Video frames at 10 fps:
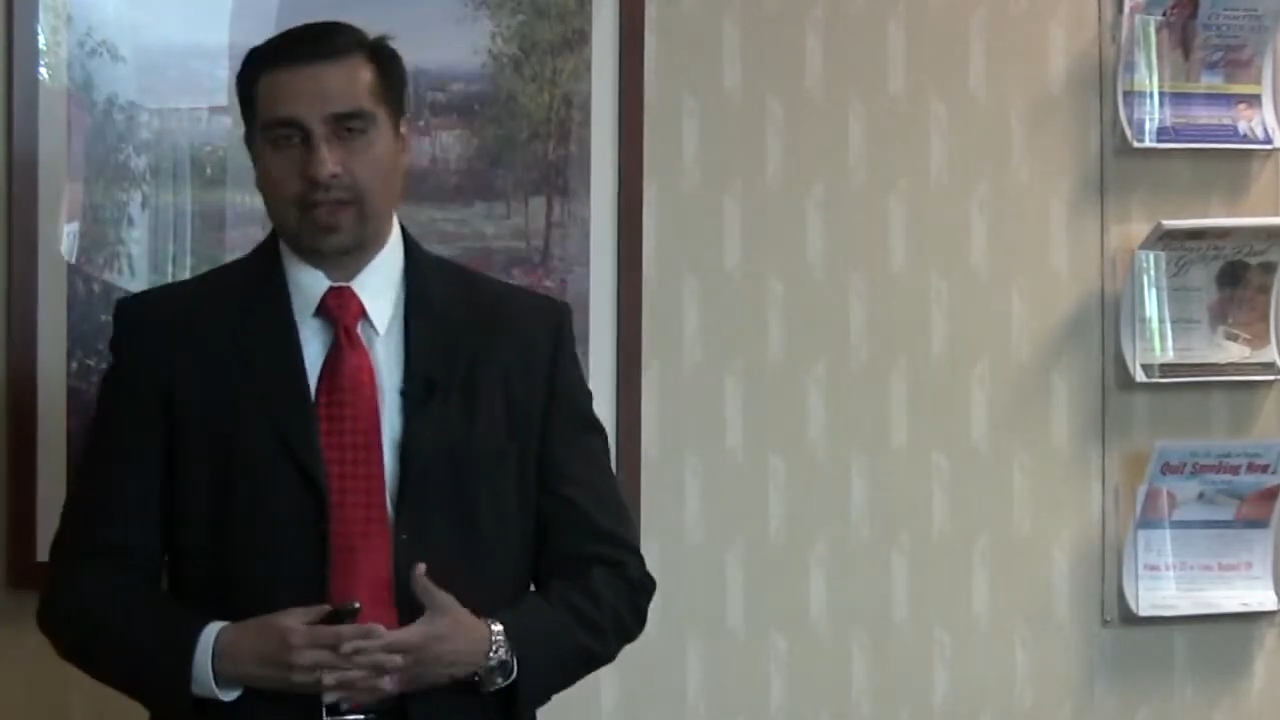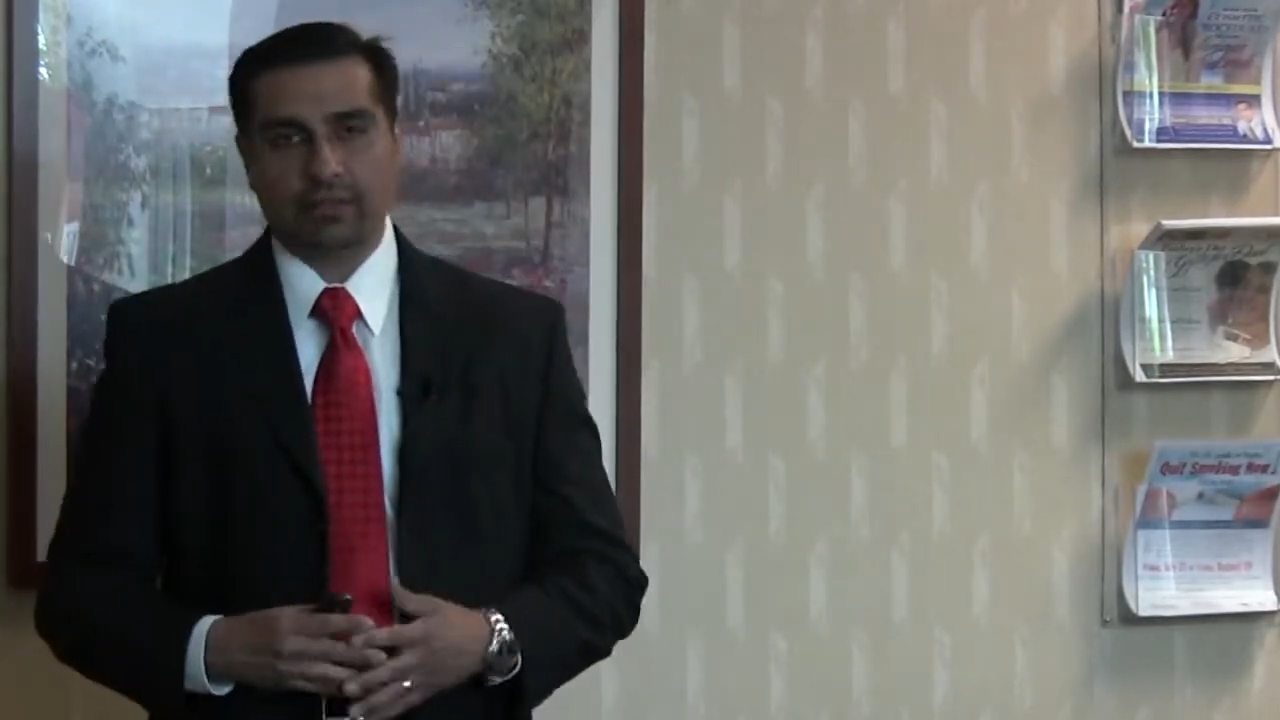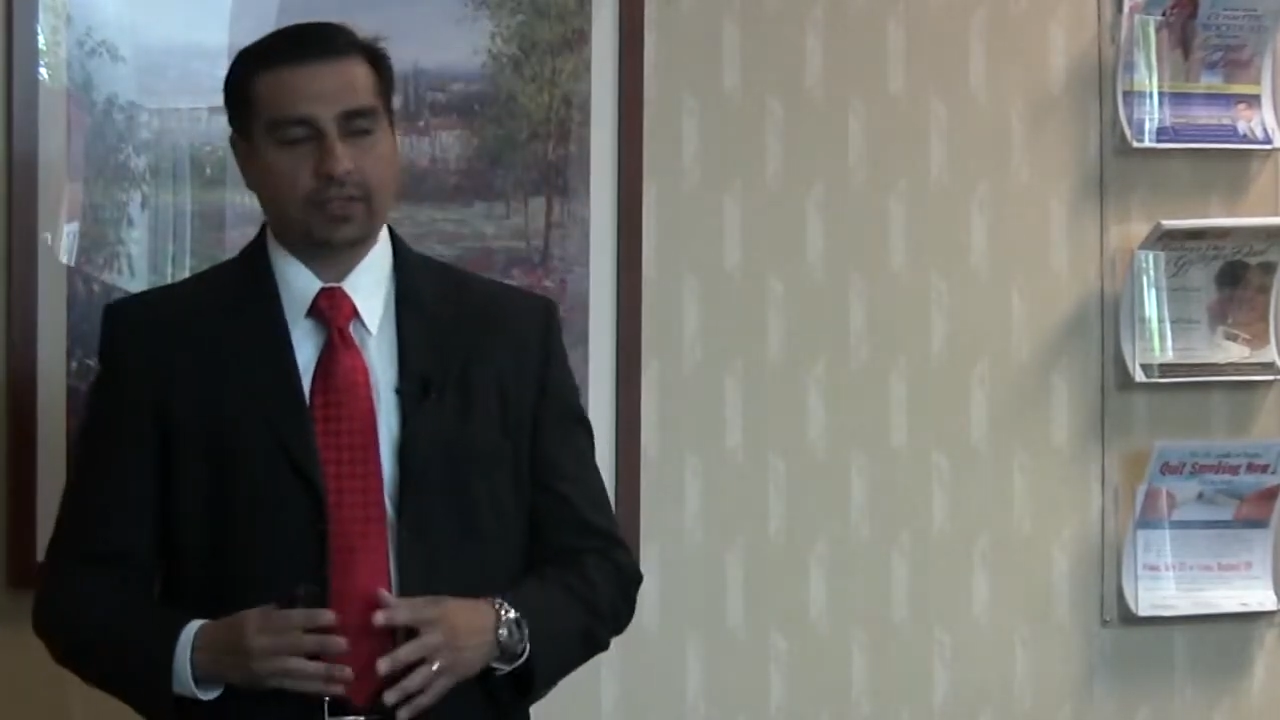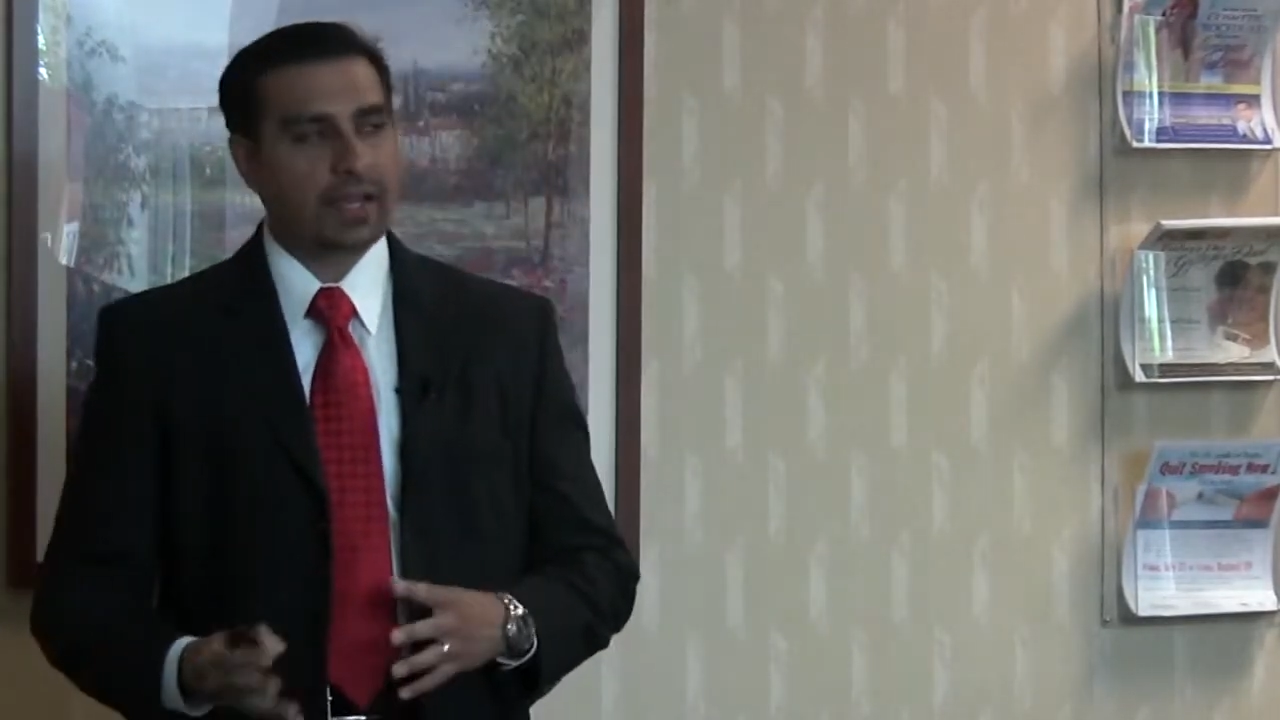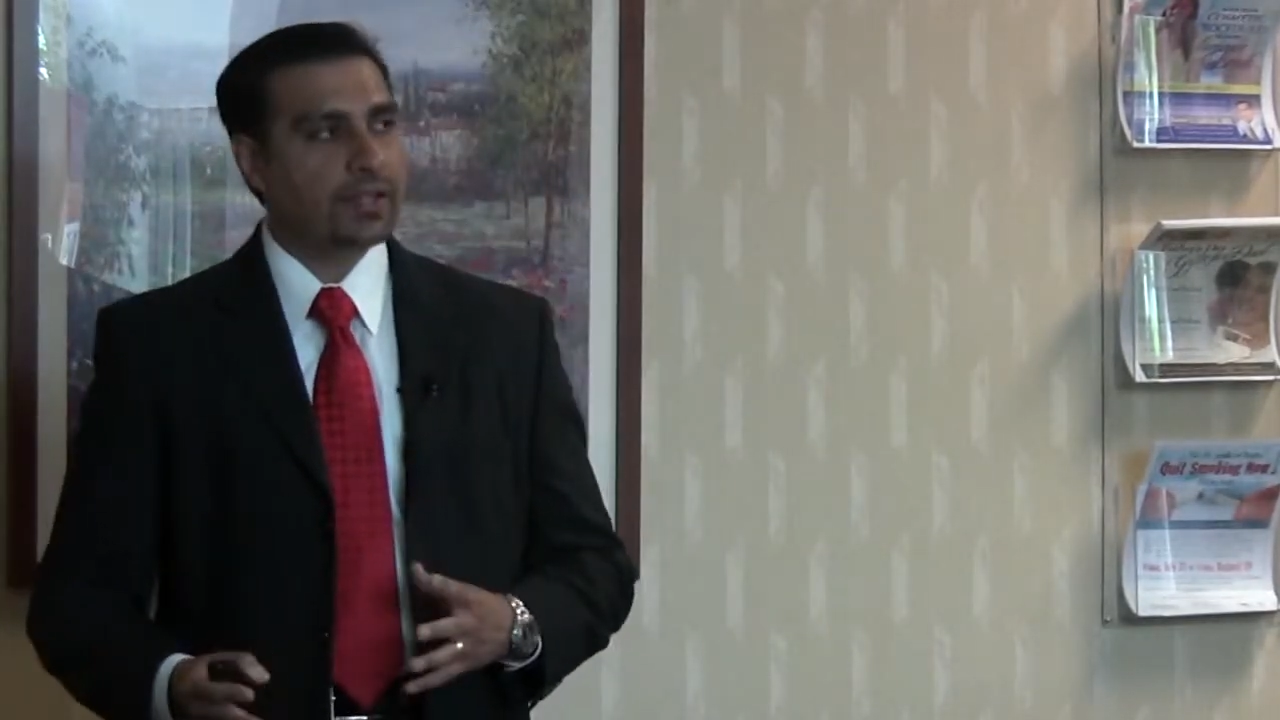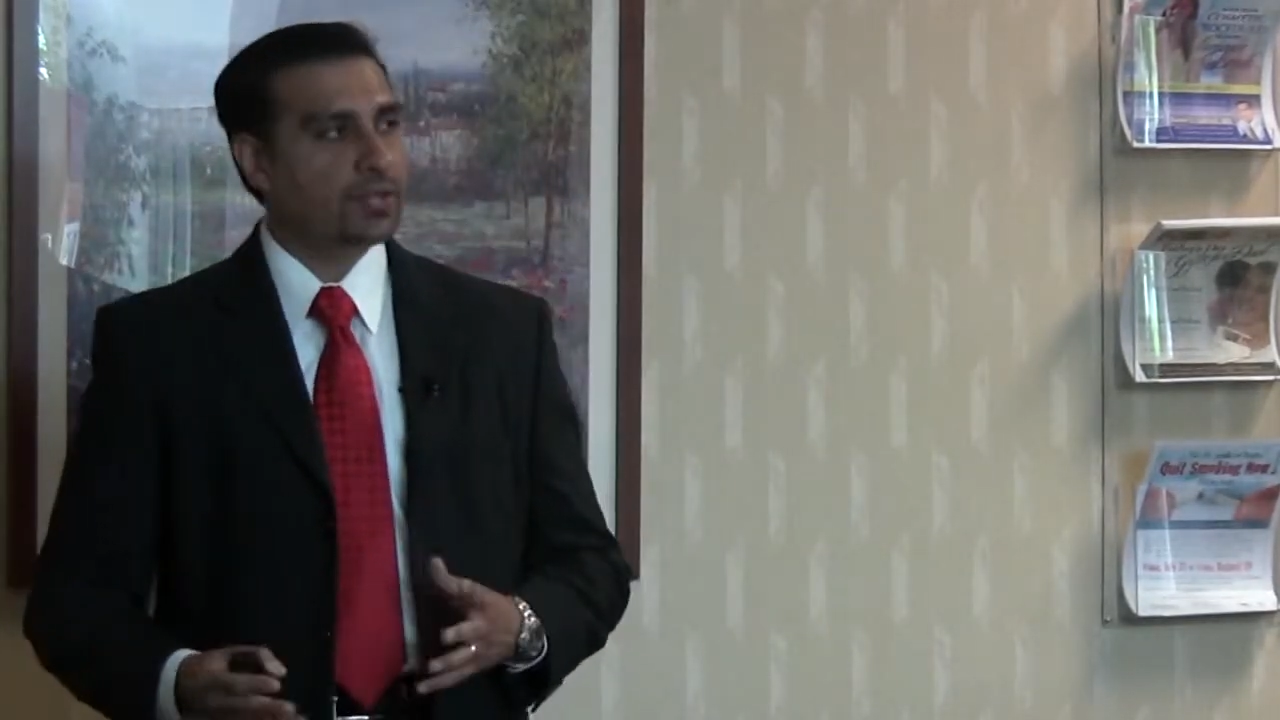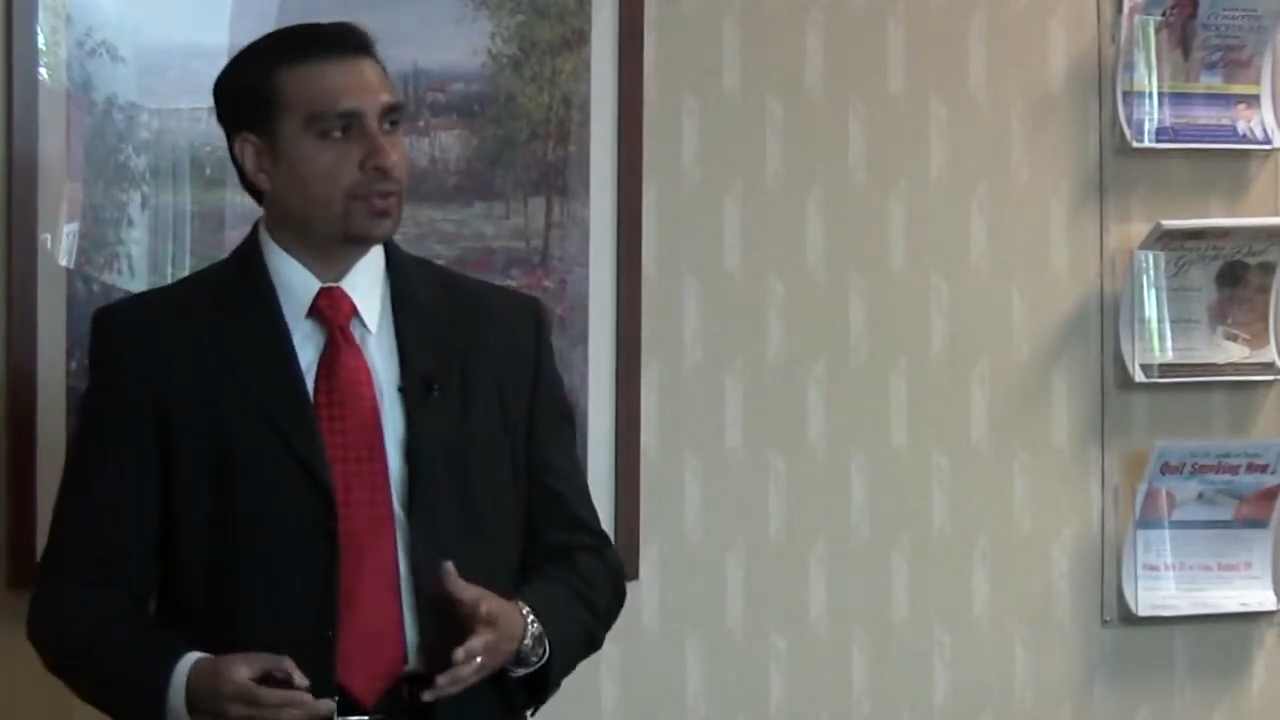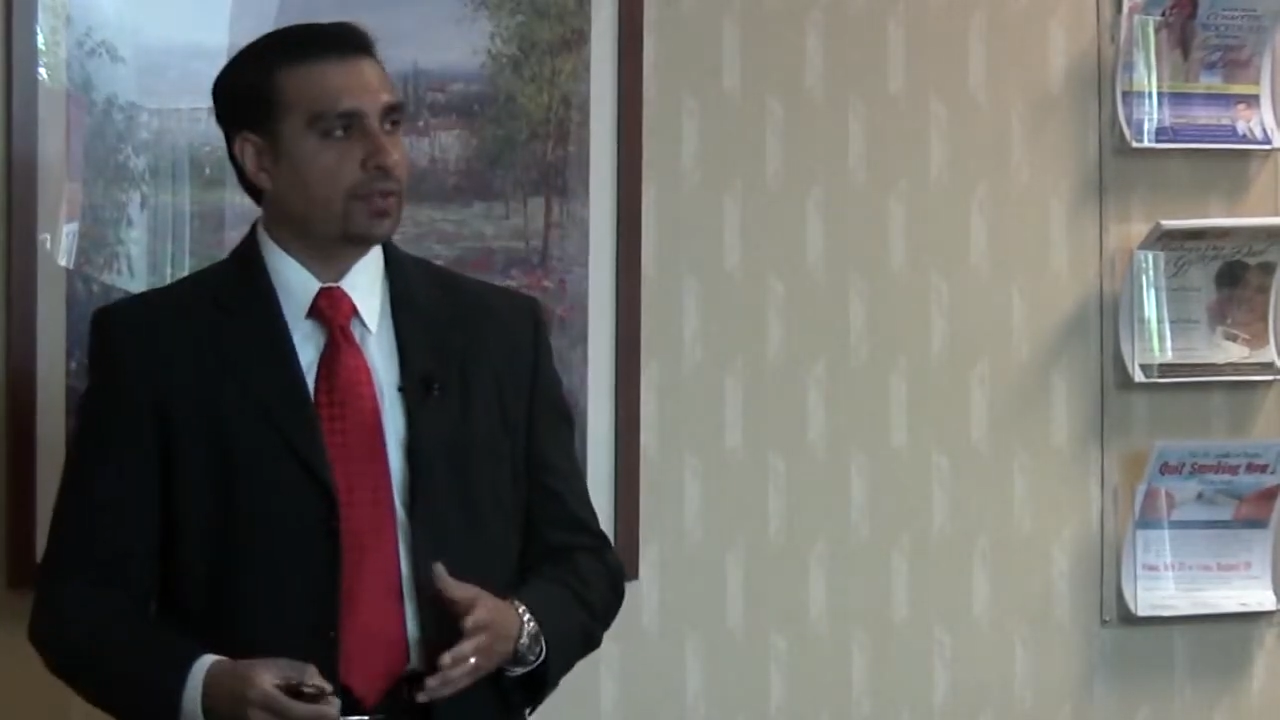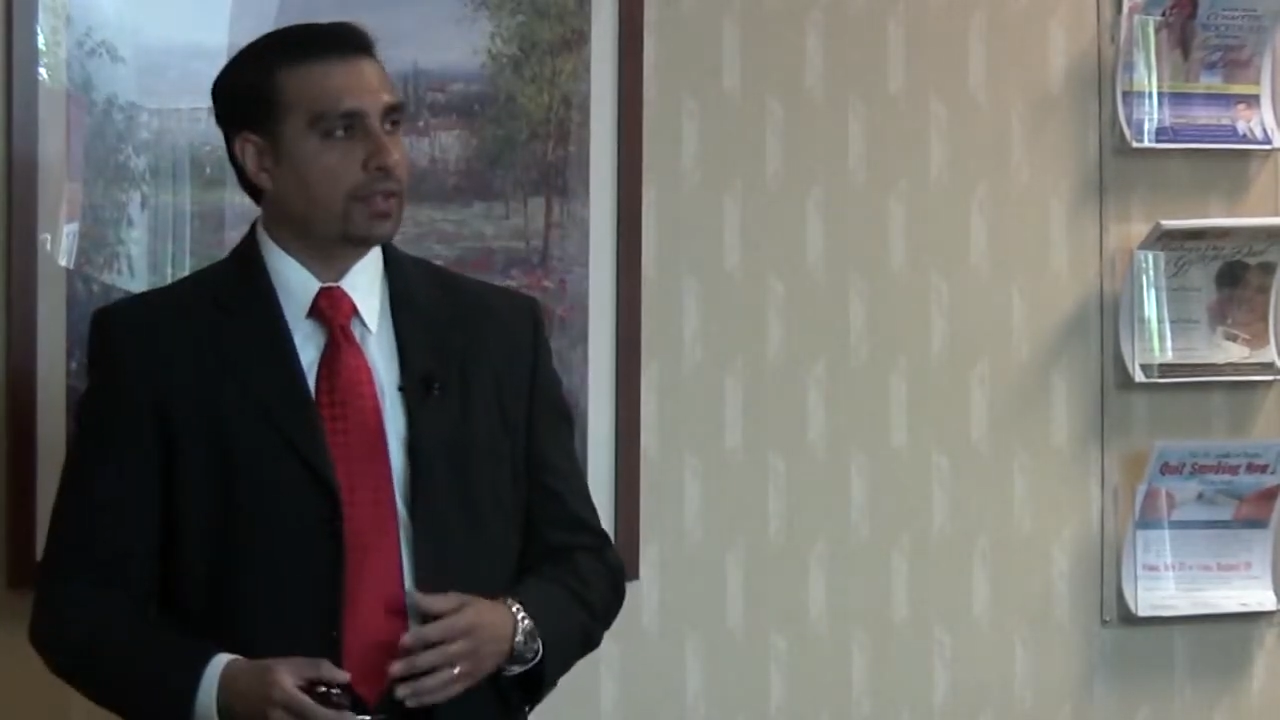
advertised over